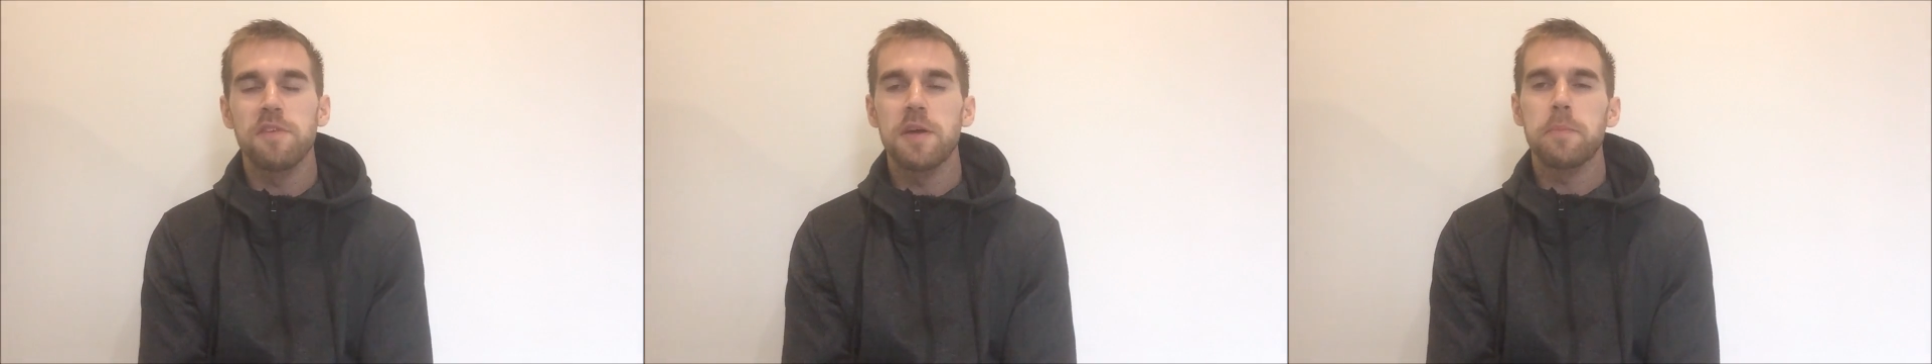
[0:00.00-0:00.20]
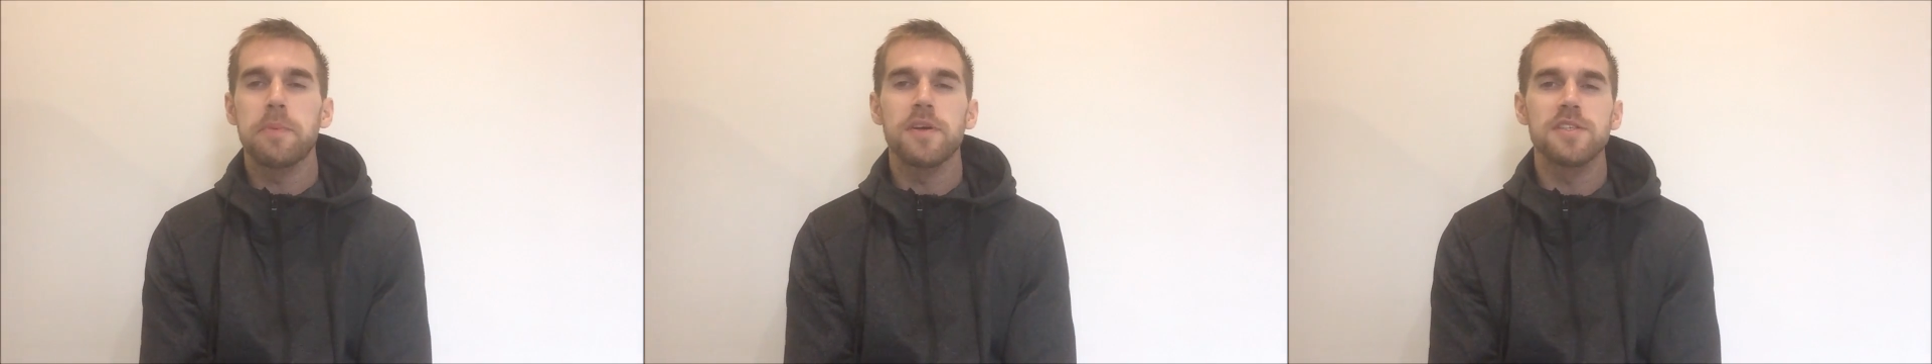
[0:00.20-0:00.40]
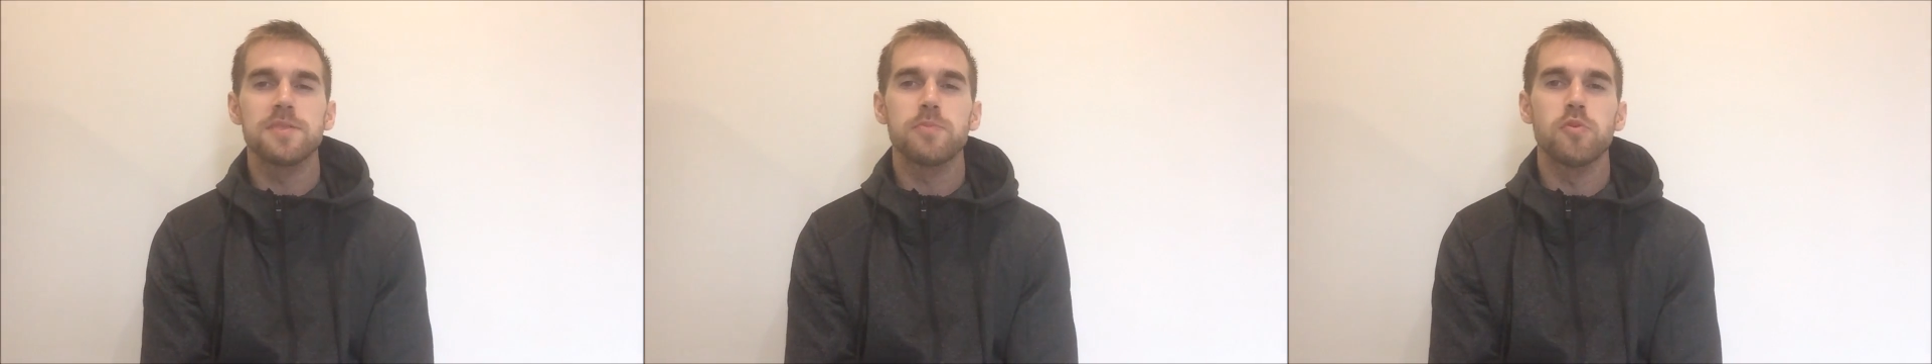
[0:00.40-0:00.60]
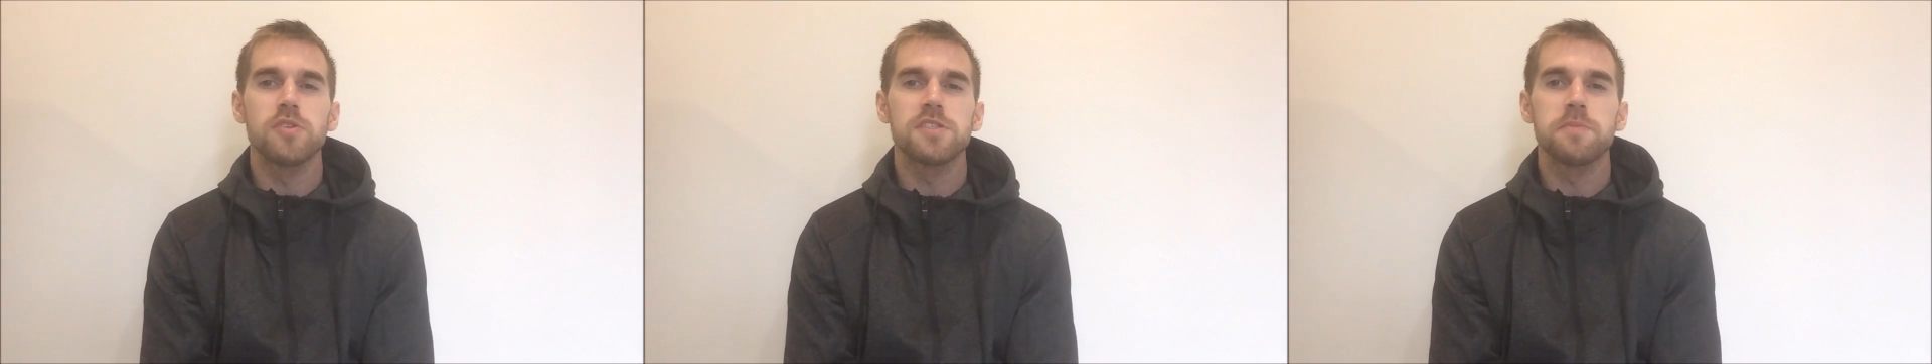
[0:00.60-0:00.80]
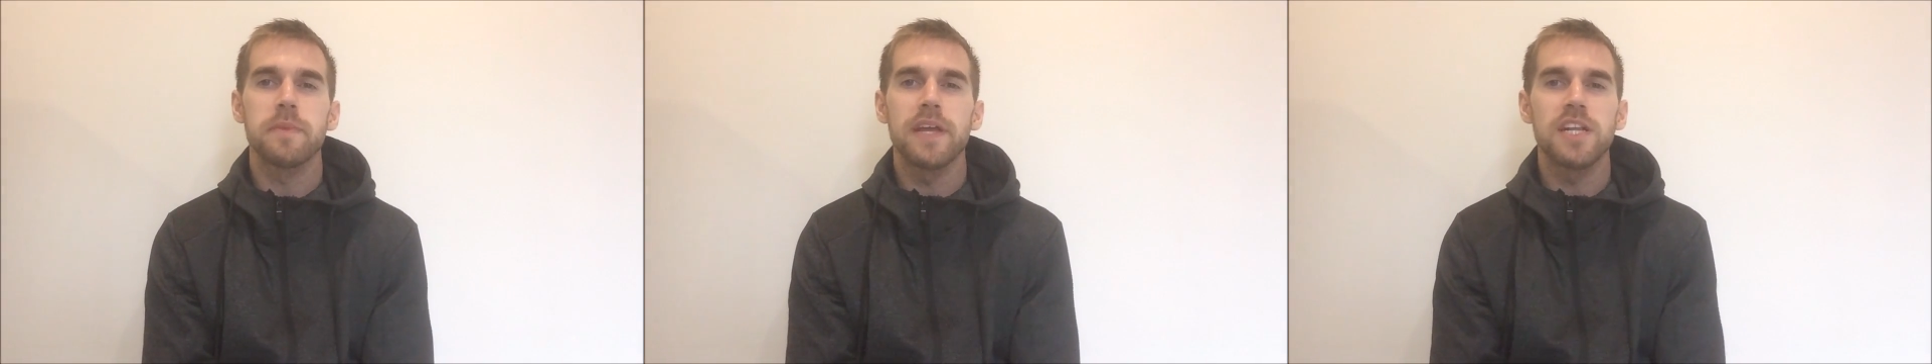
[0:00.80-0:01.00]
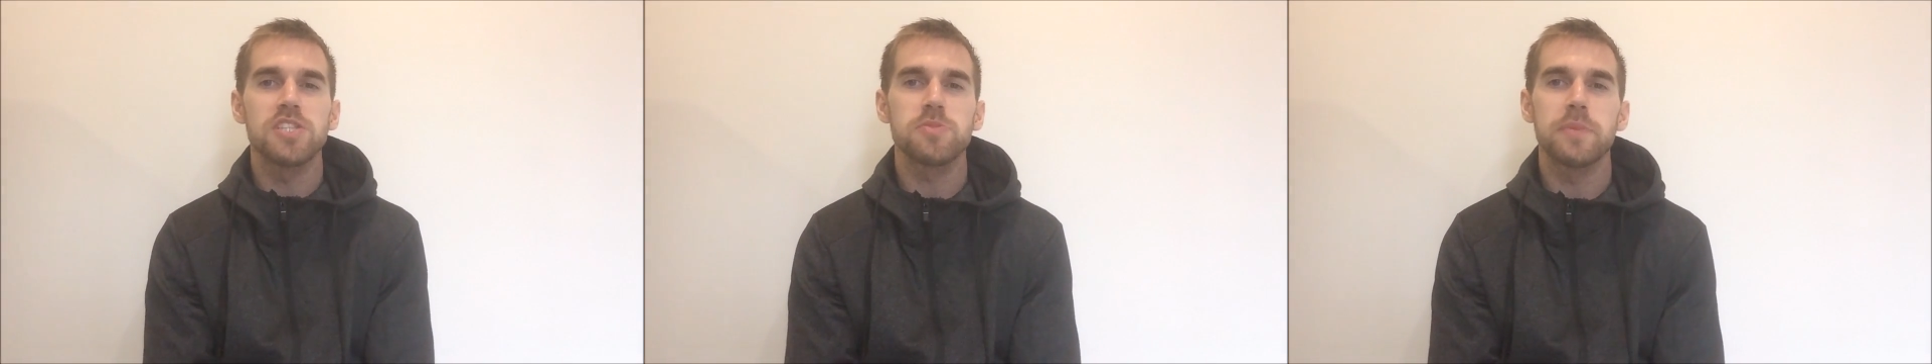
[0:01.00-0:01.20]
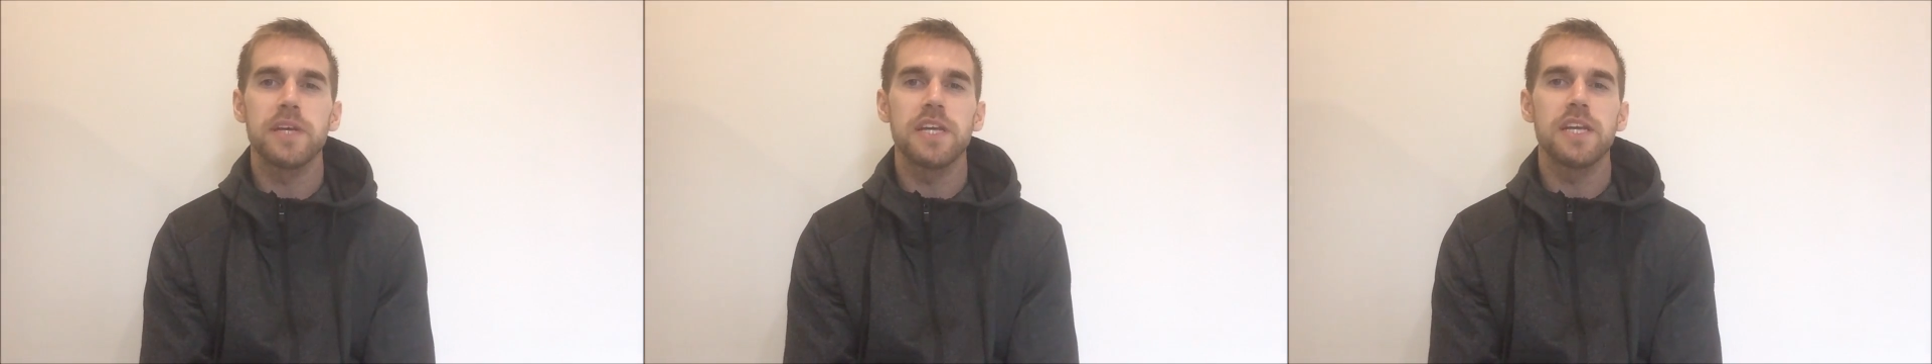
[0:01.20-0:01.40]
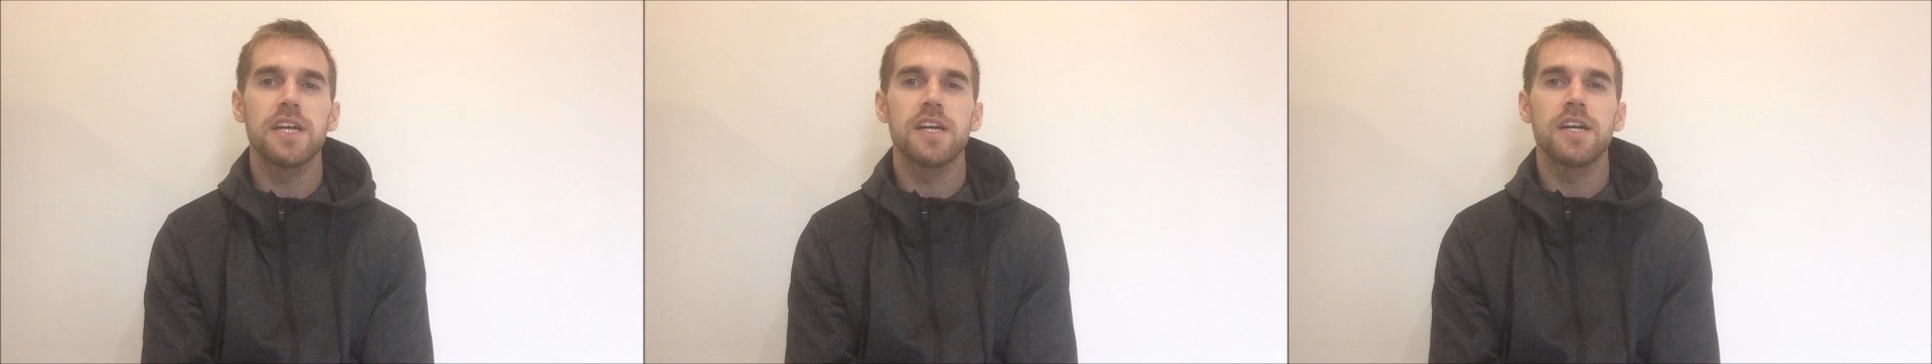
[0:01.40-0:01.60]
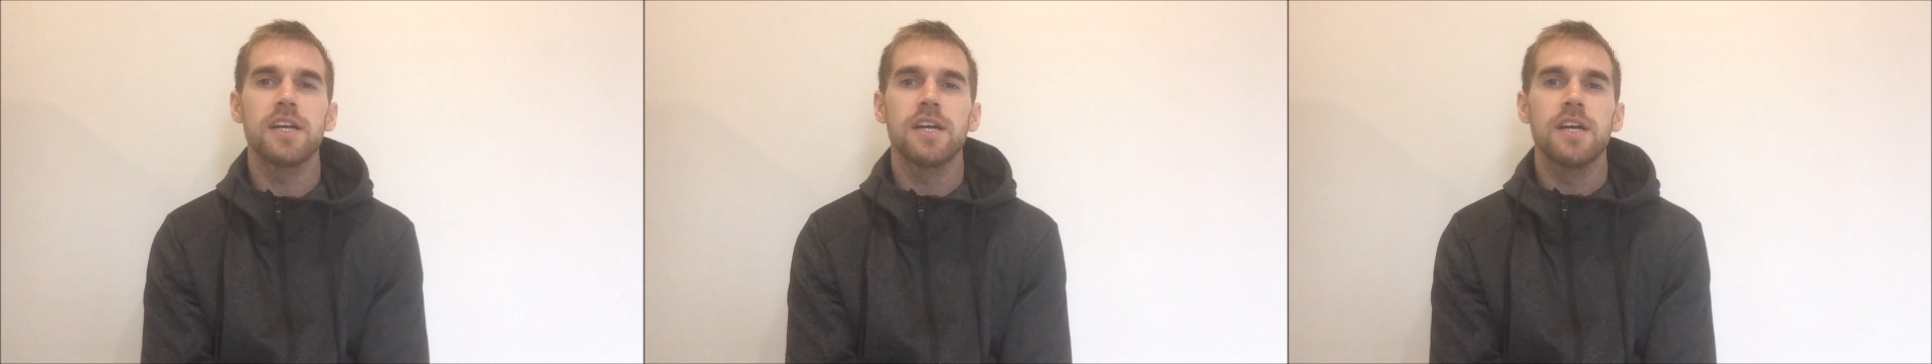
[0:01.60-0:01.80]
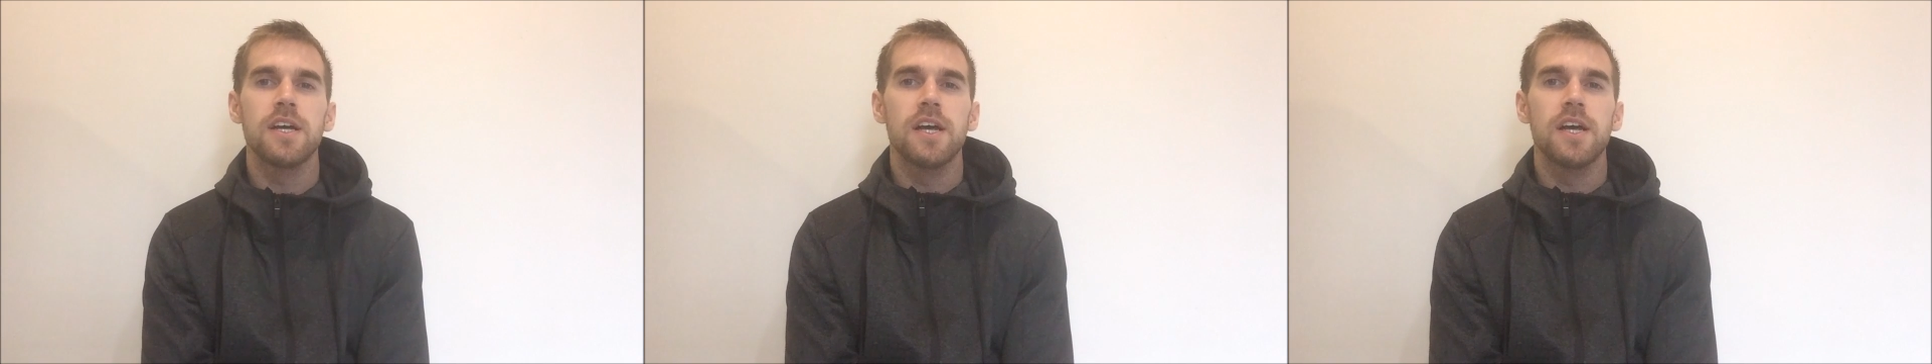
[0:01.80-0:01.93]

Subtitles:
with Pelt Sports Management here.